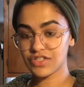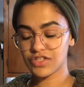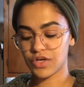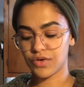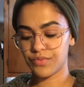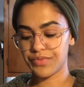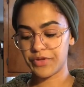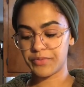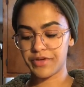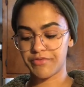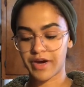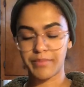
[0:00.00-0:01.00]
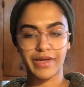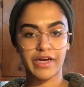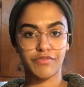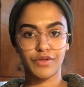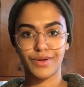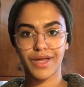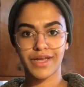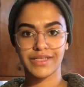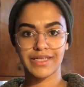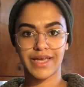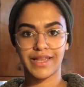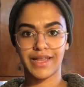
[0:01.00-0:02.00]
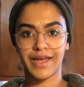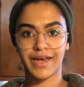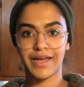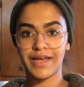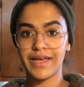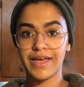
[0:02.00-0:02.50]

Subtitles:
so they'll be ripe in a few days, and then